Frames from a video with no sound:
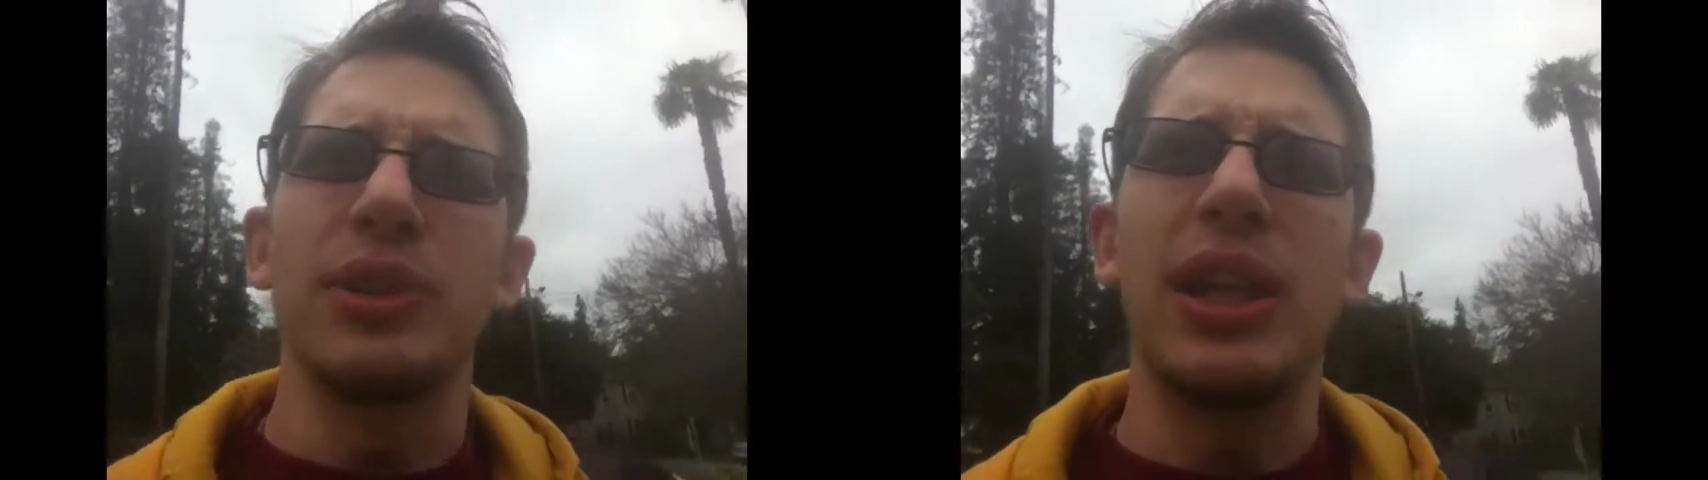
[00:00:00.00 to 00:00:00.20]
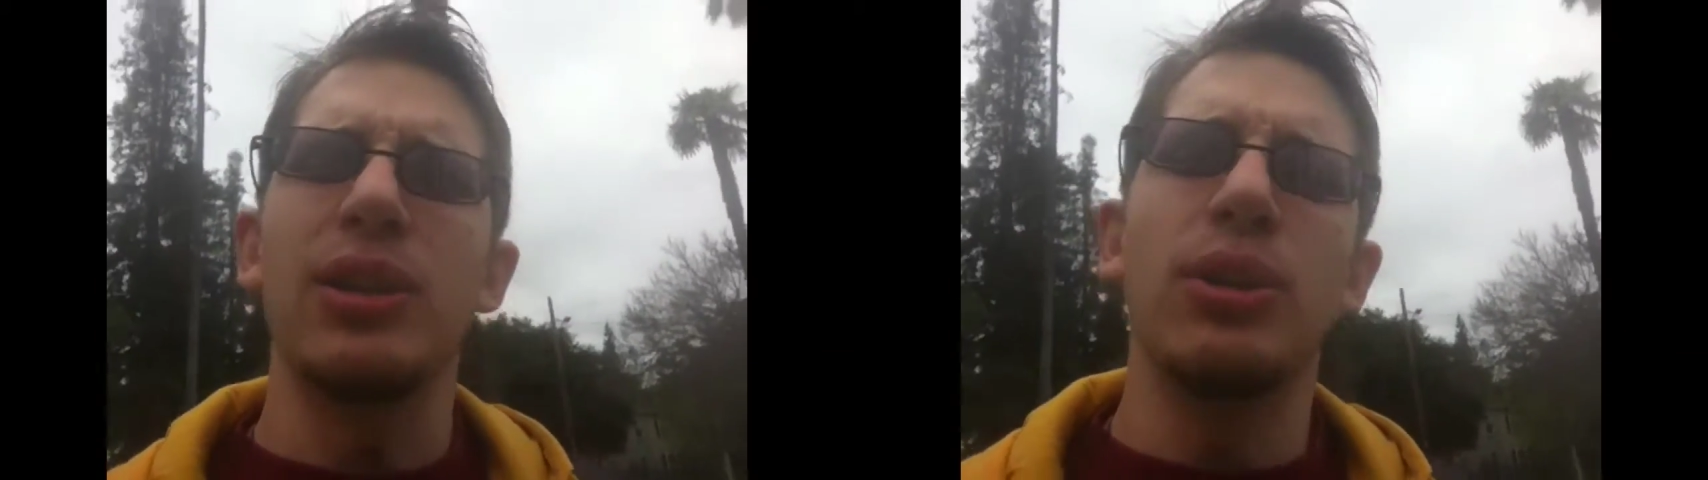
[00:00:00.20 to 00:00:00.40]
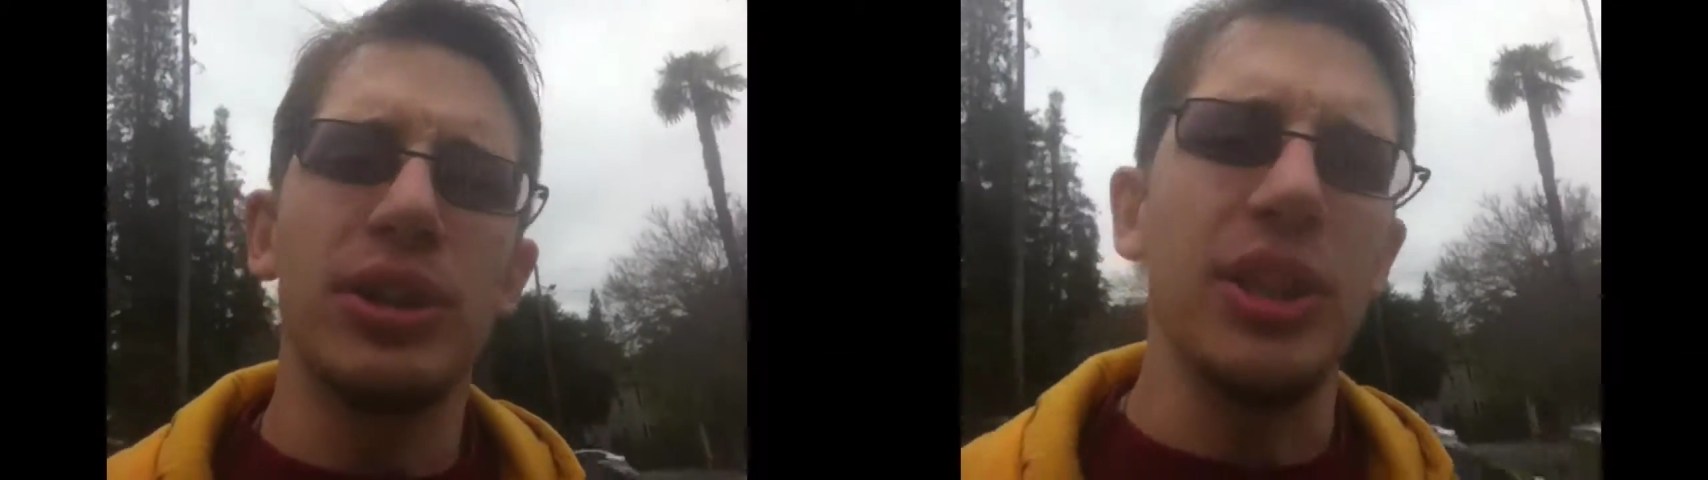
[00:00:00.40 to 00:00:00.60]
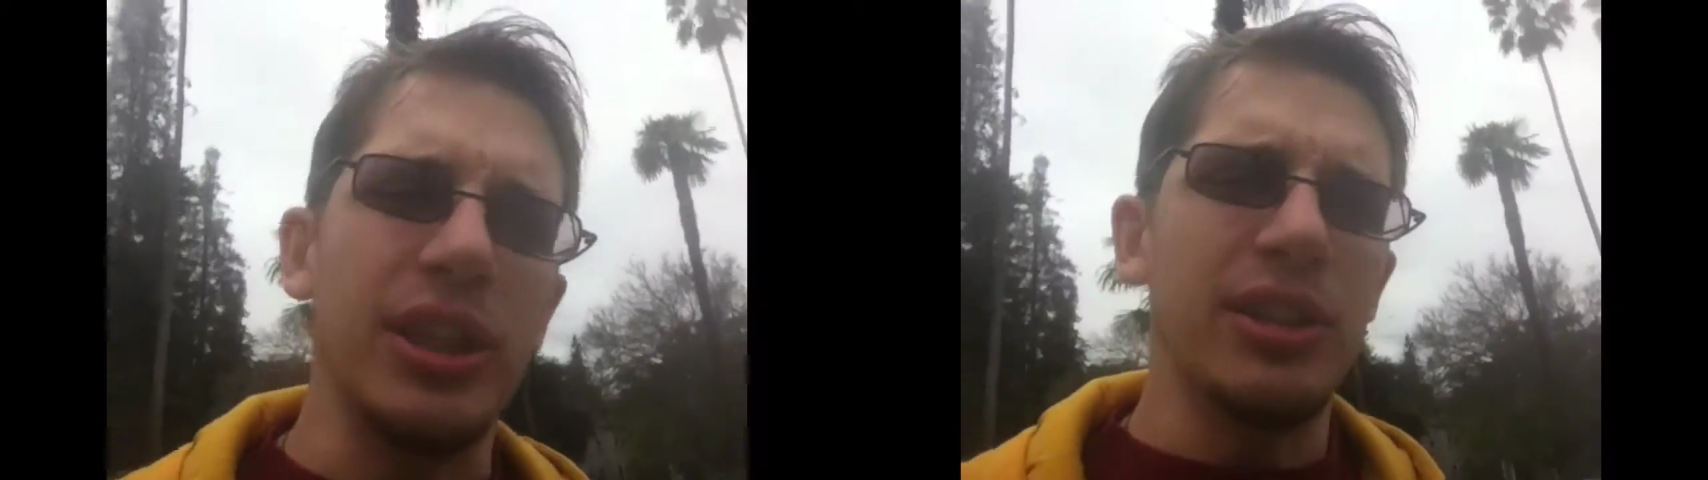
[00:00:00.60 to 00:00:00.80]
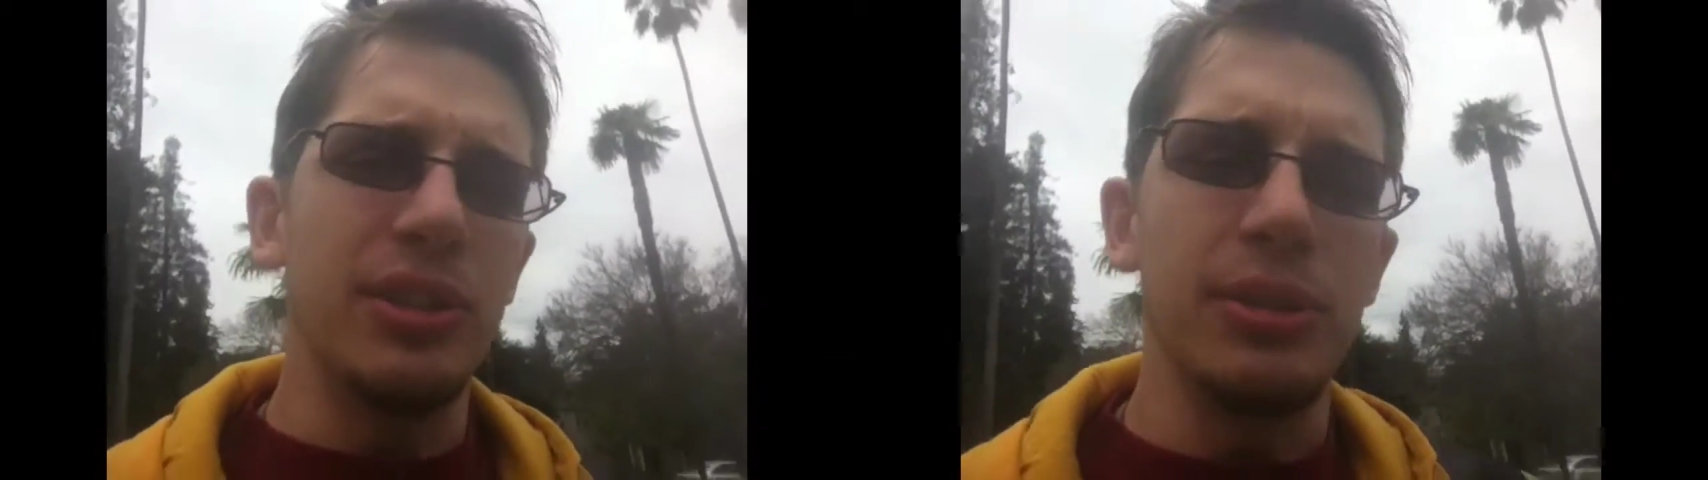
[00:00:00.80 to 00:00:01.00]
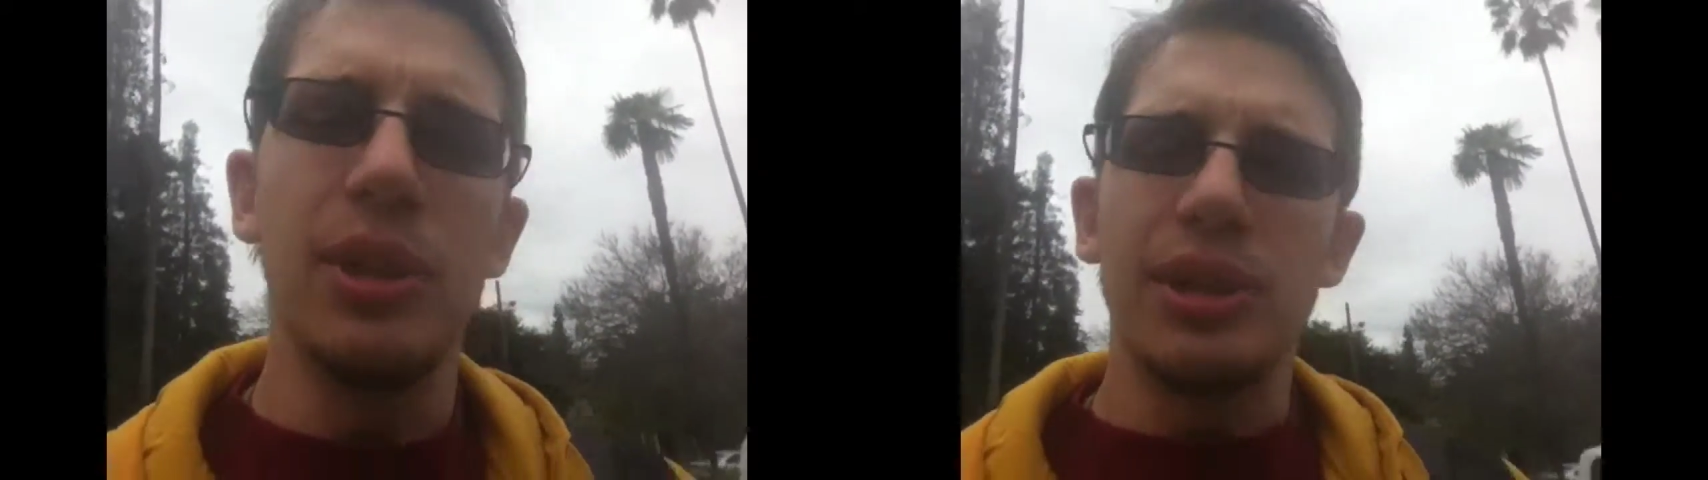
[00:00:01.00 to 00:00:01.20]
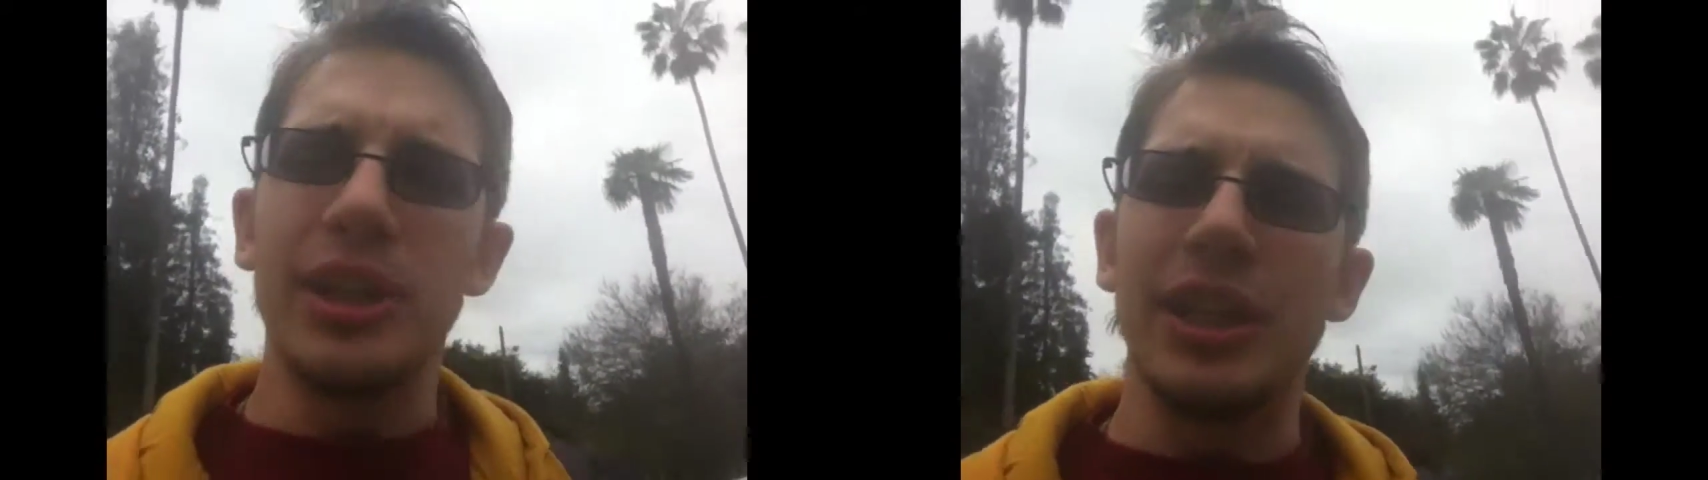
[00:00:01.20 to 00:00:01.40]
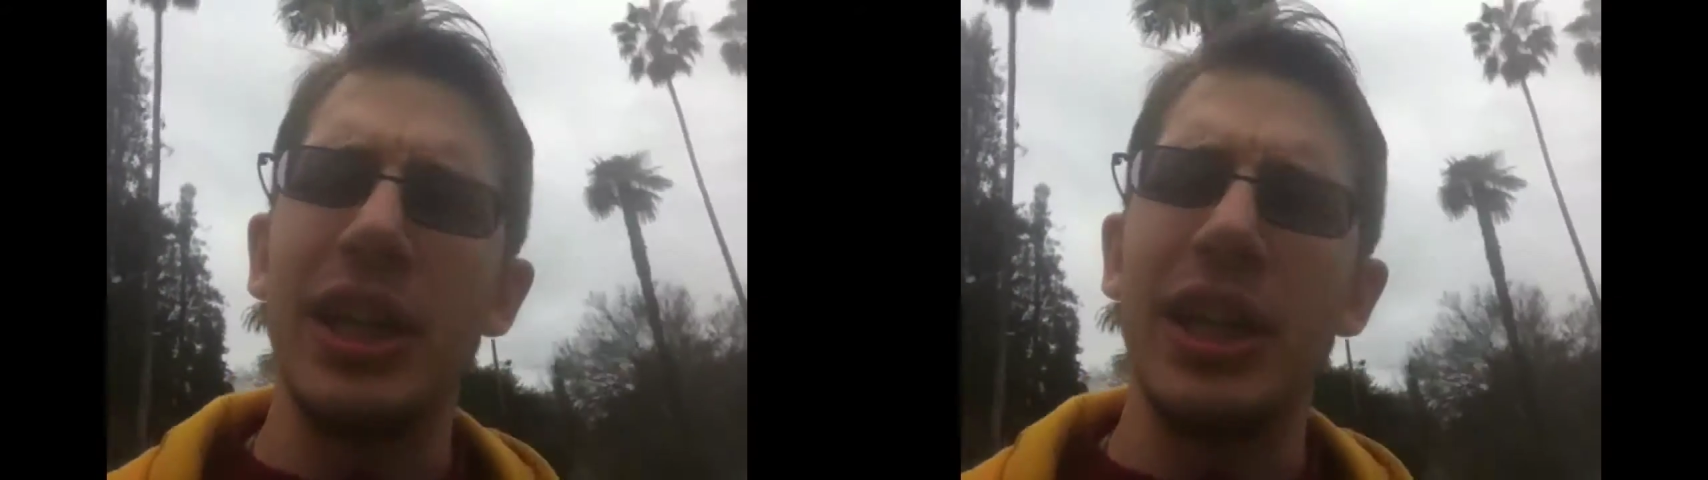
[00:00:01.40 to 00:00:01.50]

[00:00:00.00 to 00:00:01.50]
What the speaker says: that logic you learn in